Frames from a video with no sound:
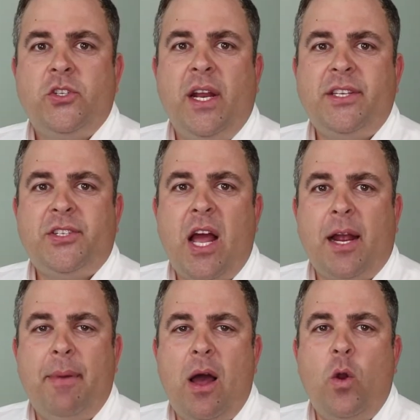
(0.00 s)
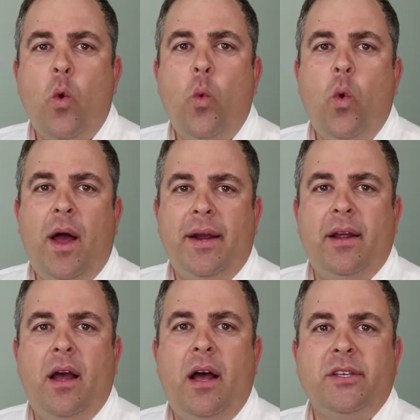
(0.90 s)
So let's talk about what
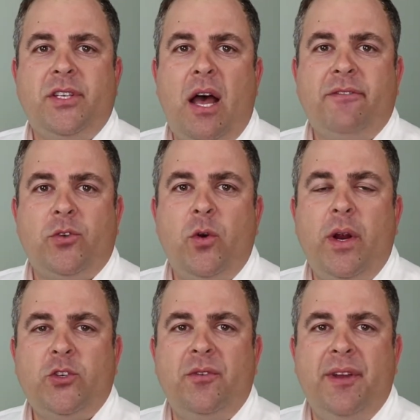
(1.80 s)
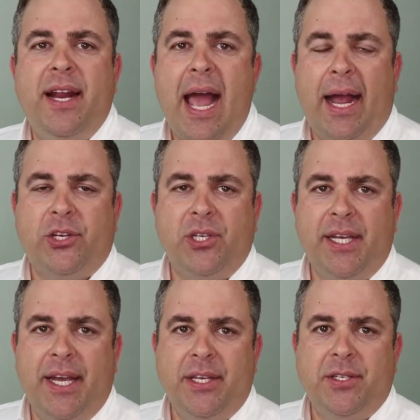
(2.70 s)
a soft story retrofit
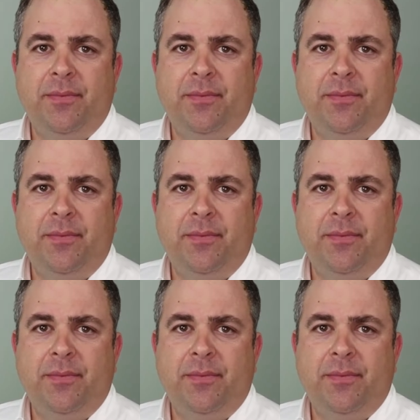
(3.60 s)
actually is.